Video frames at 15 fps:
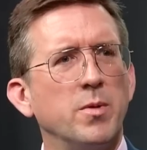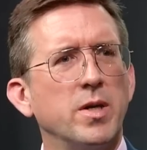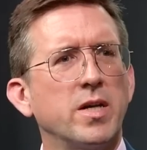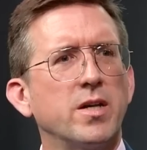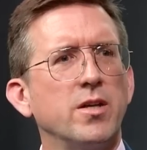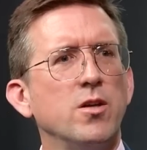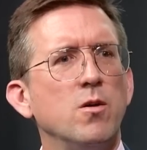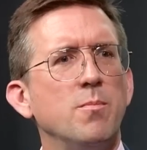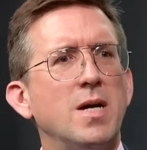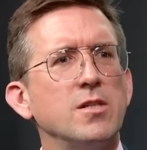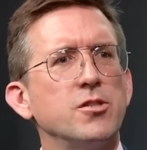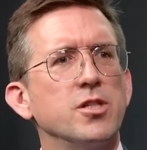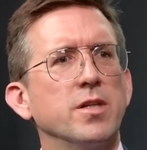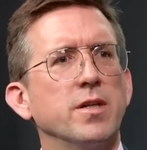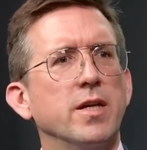I mean, can you
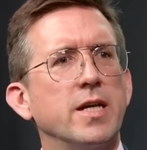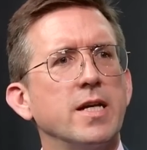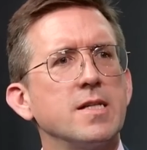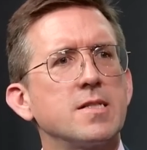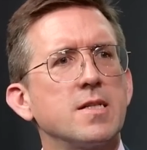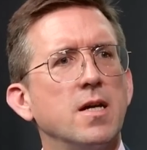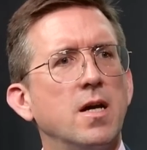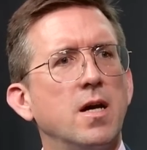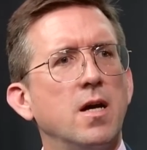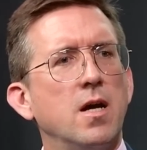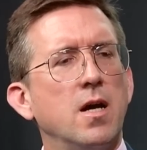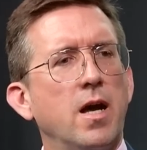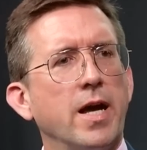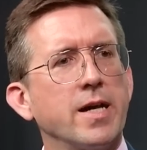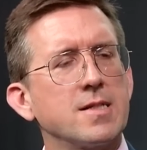imagine? He's
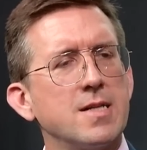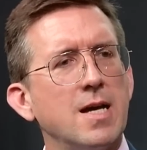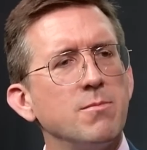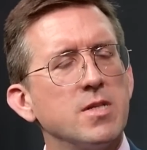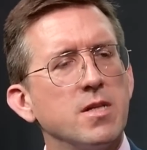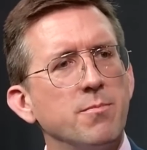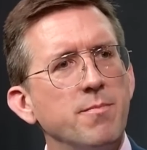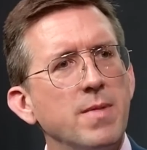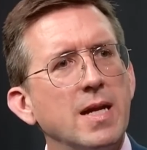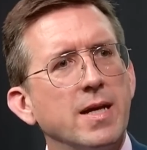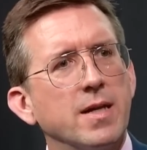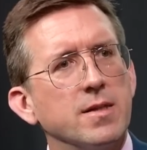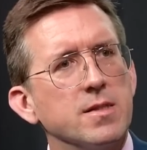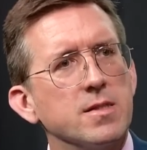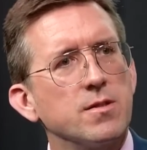accepted
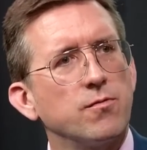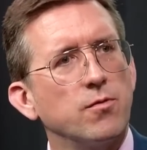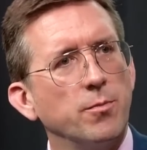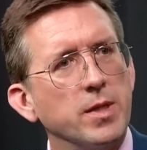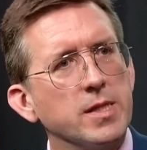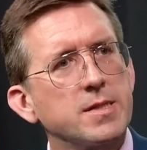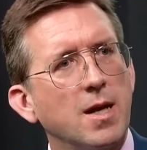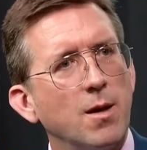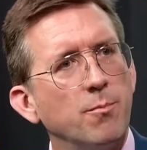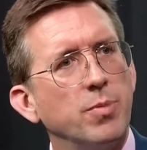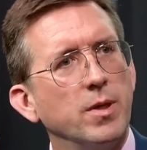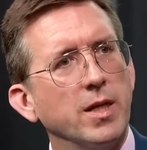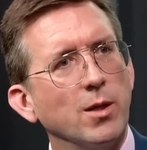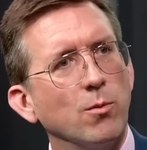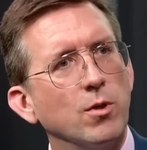millions from this
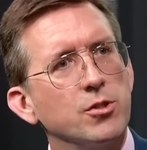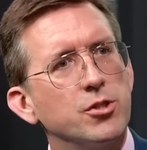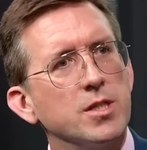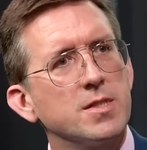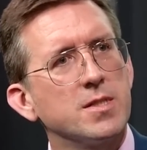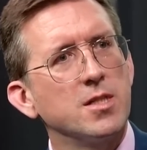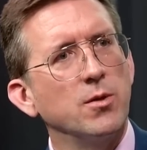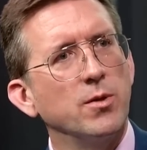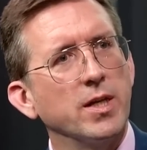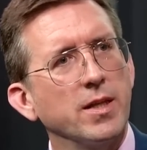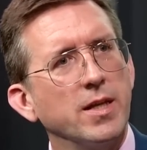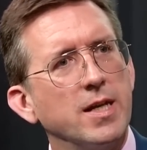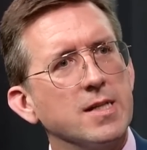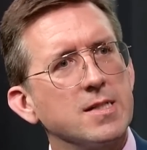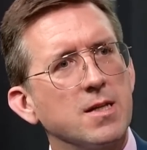company which is doing
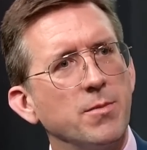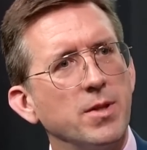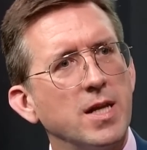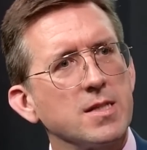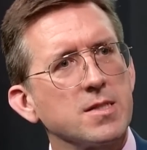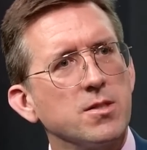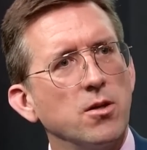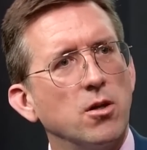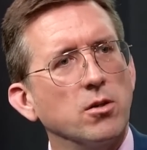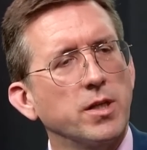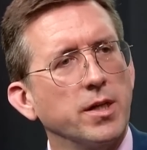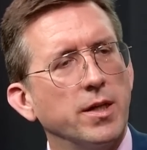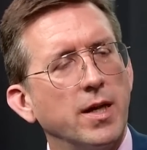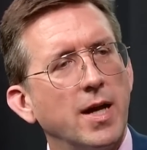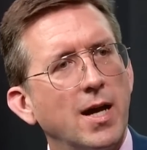this. I mean, that's not
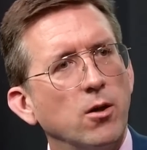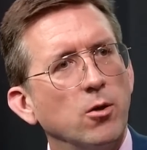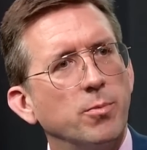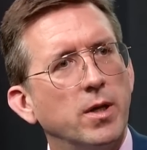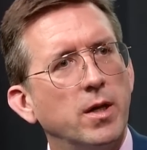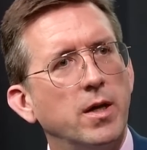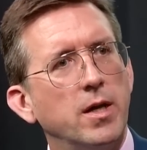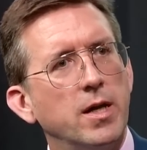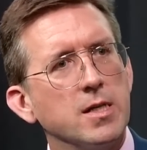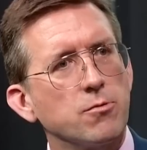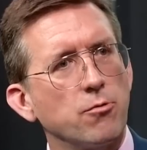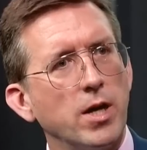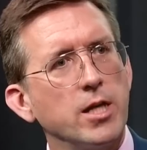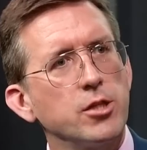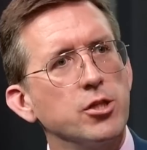going to help his
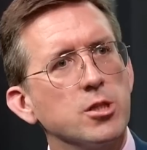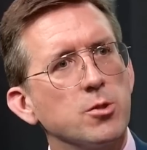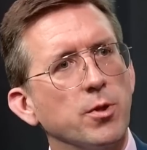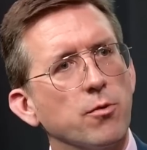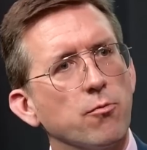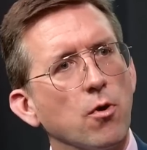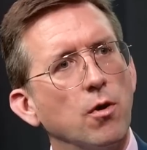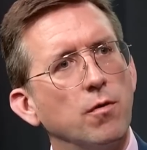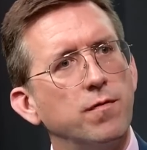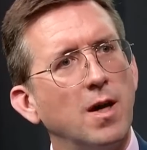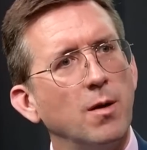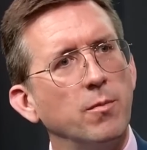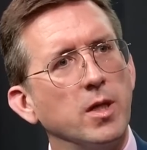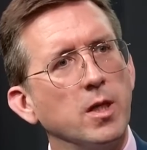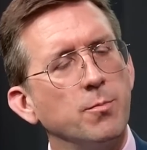relations with the royal
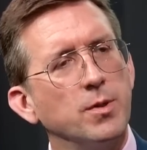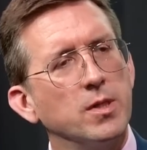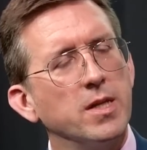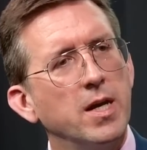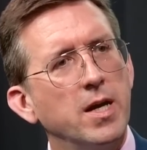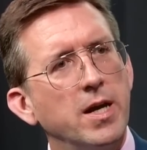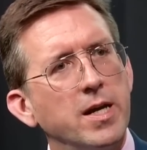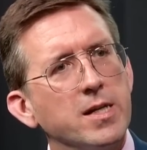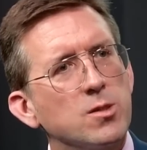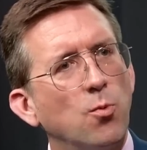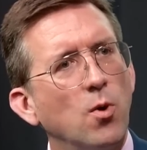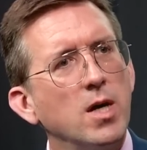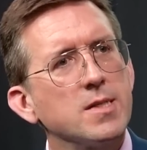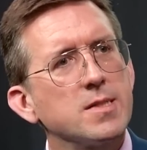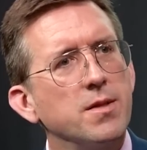family, but it's
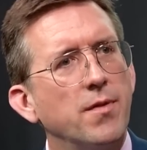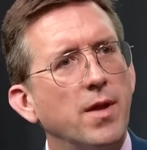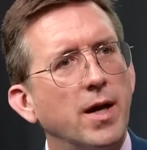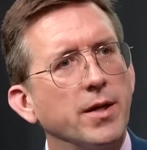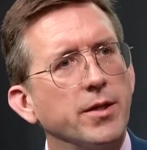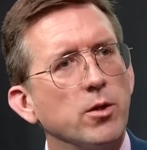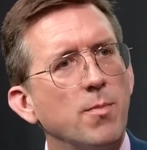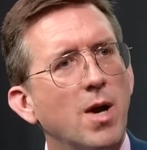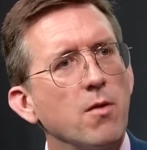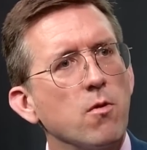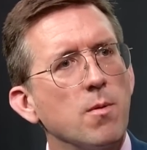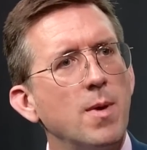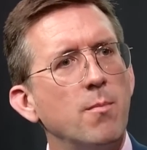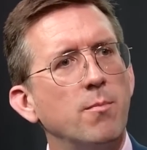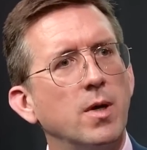worse than that. You might
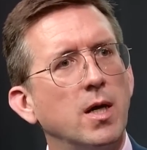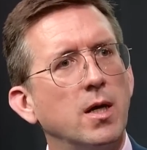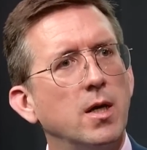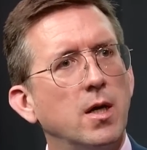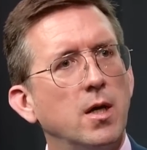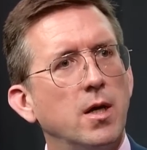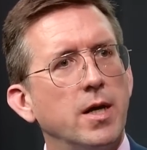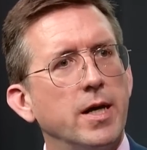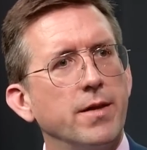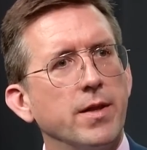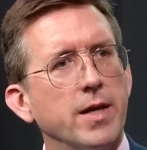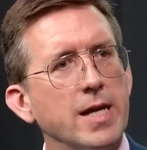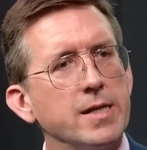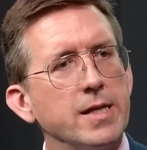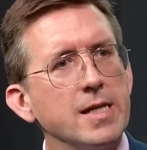remember
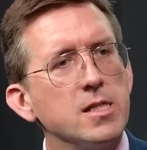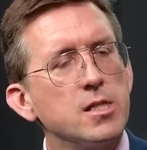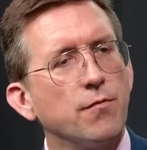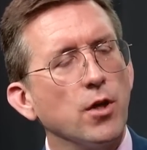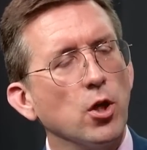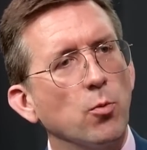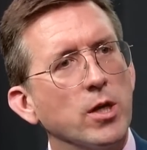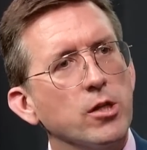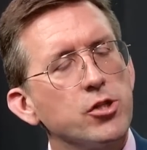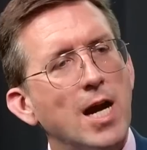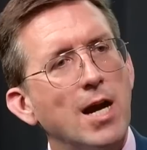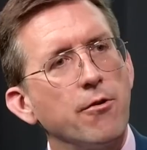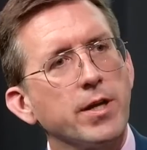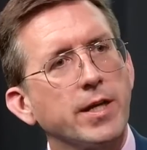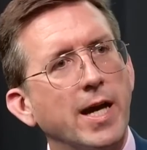the interview which
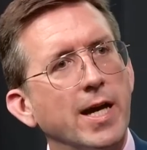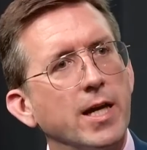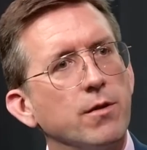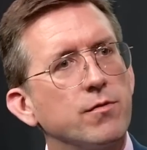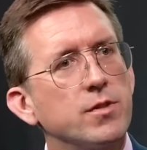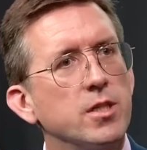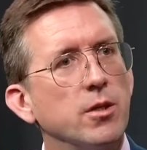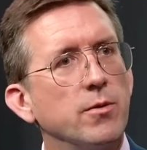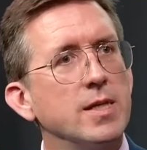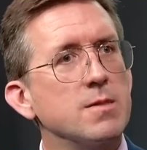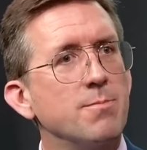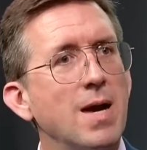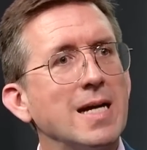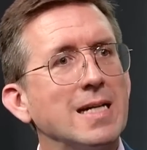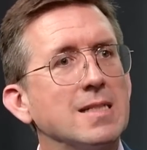Harry gave to his
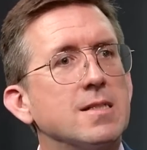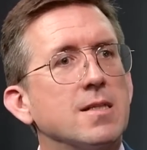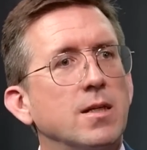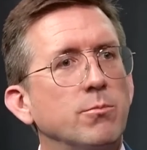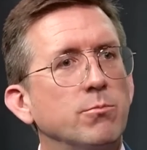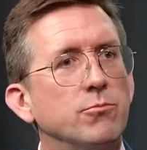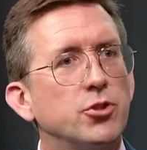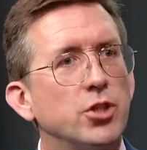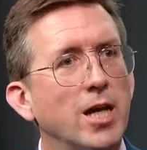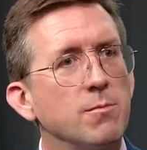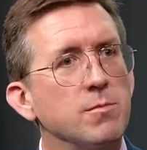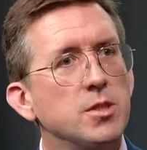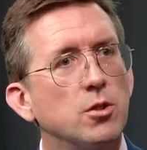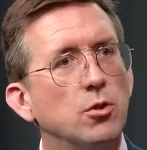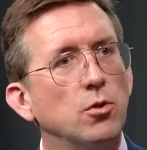mate
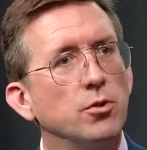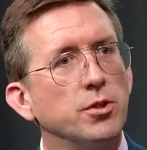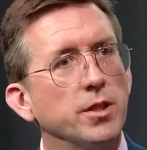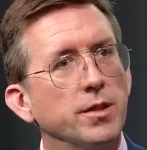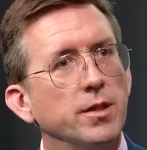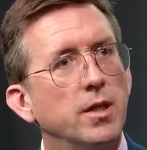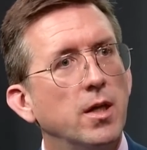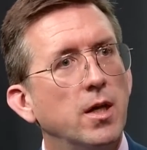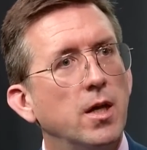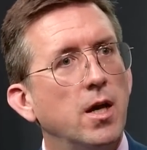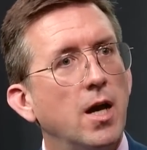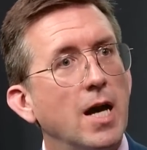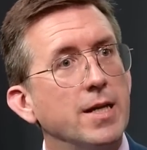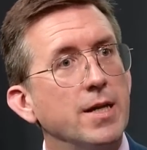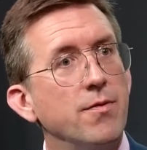James Corden,
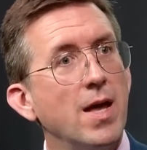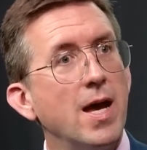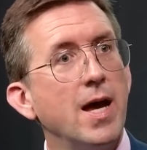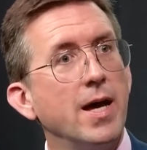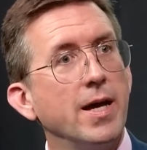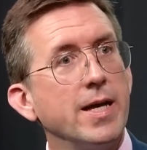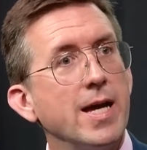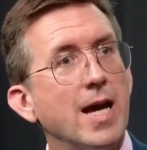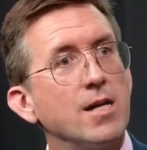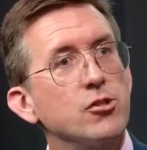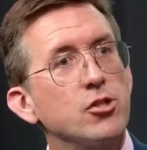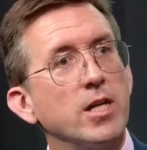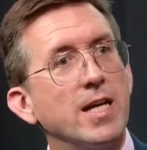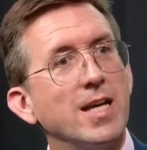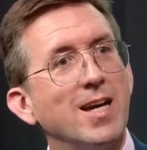and in there he
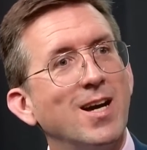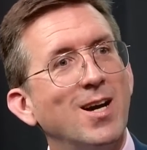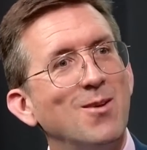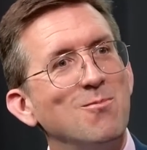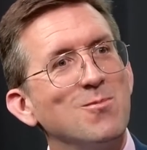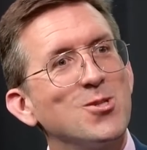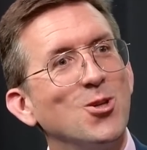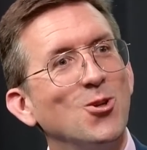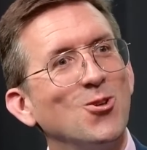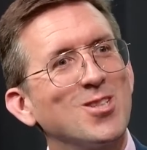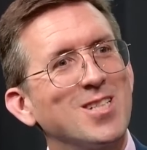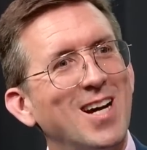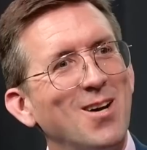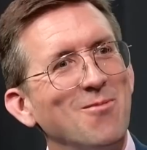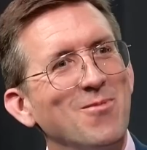actually
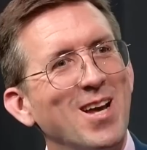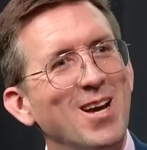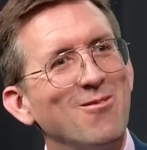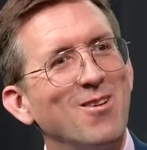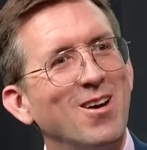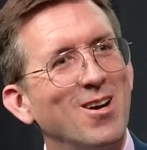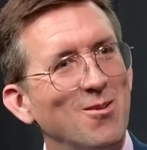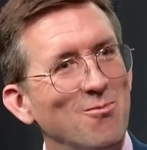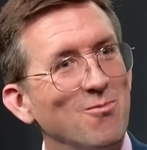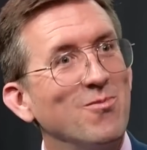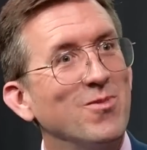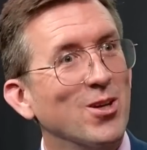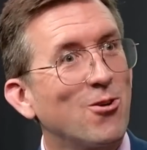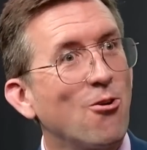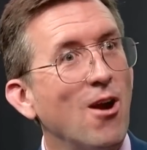talked up
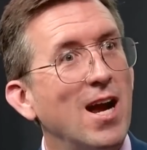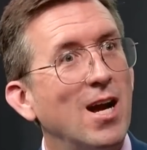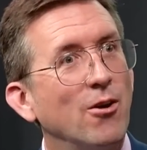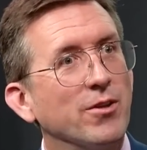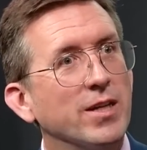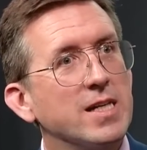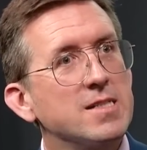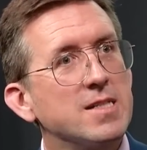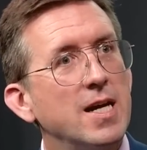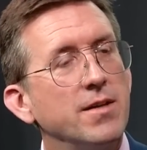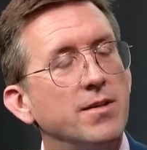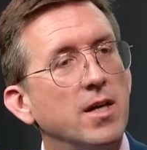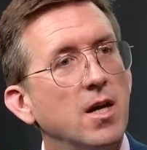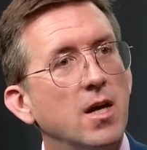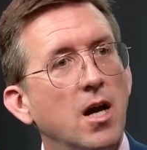the Crown. He
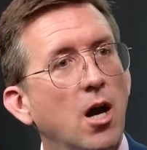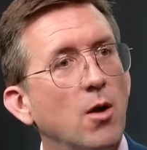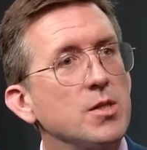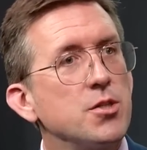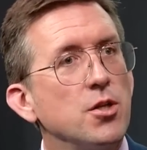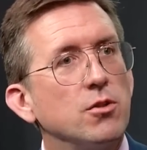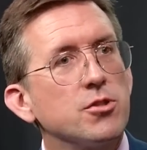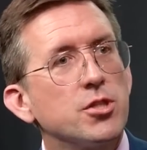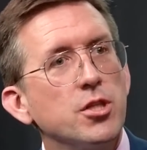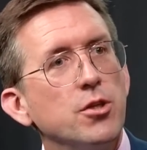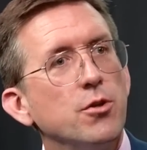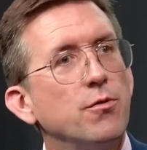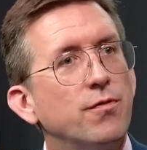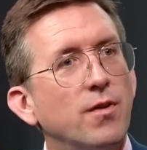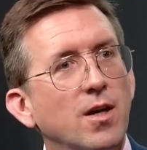said, oh, it's not
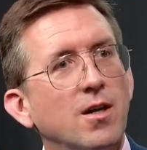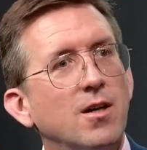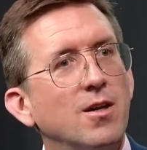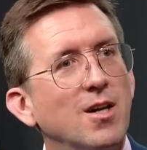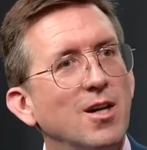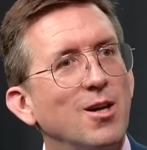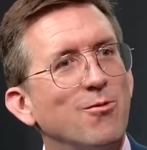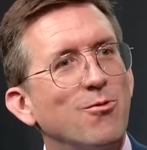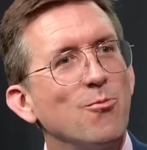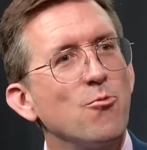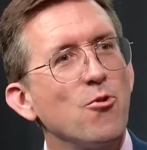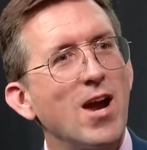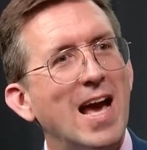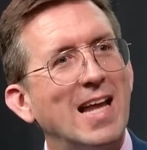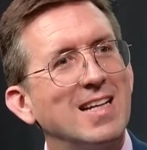too far from
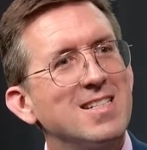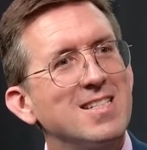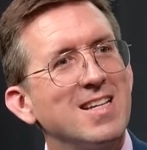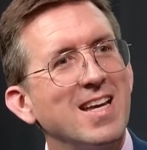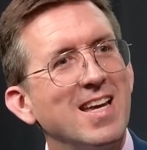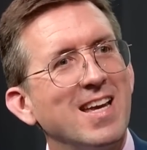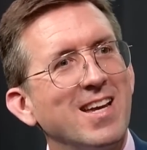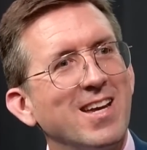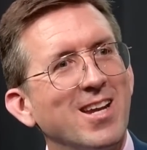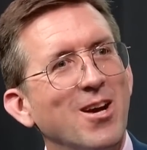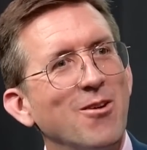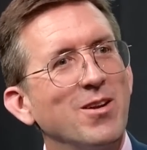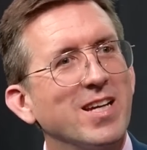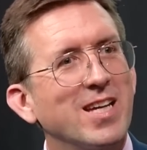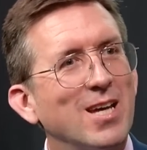reality, you
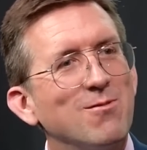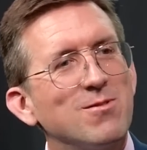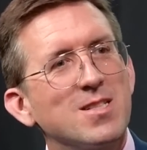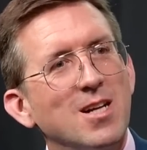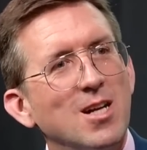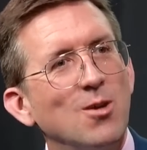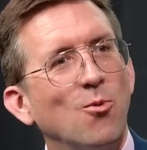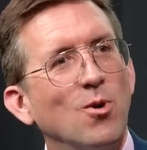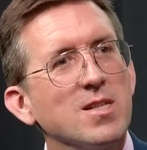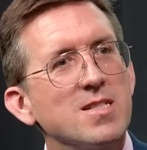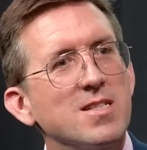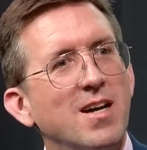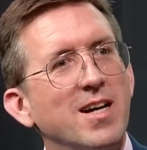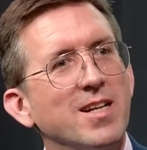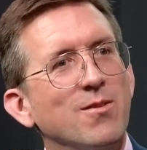know, and it gives one
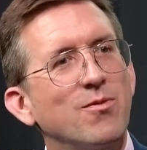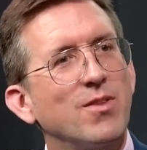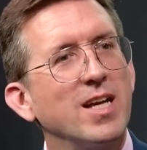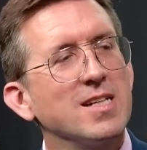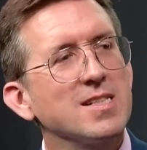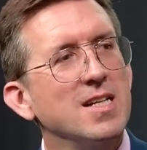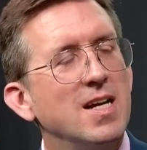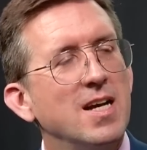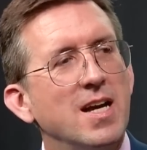side of things.